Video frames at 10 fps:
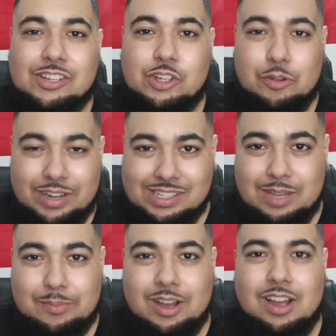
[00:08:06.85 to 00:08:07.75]
Jurrien
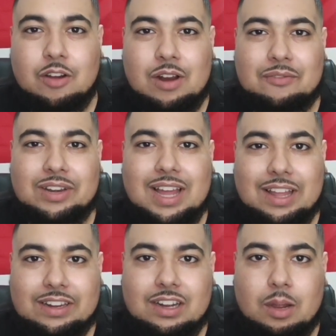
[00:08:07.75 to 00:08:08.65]
Timber arriving
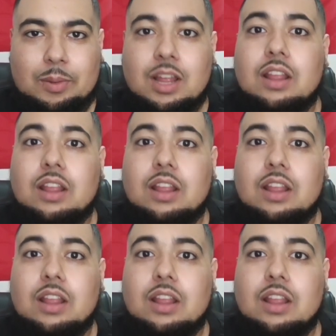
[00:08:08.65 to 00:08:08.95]
at the club.